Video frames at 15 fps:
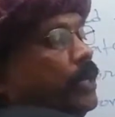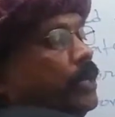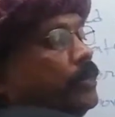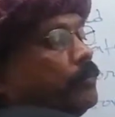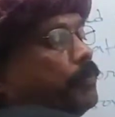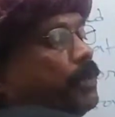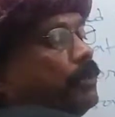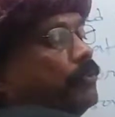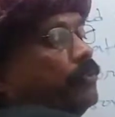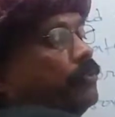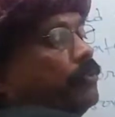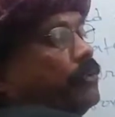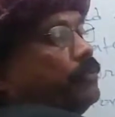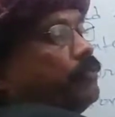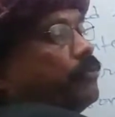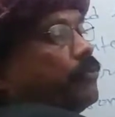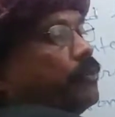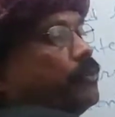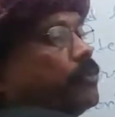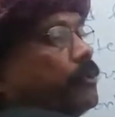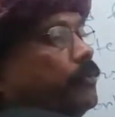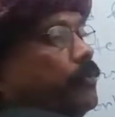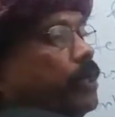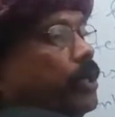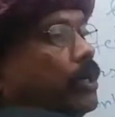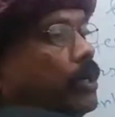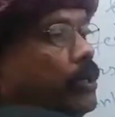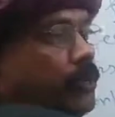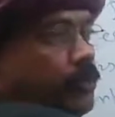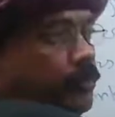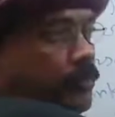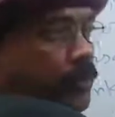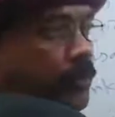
and passes in front of the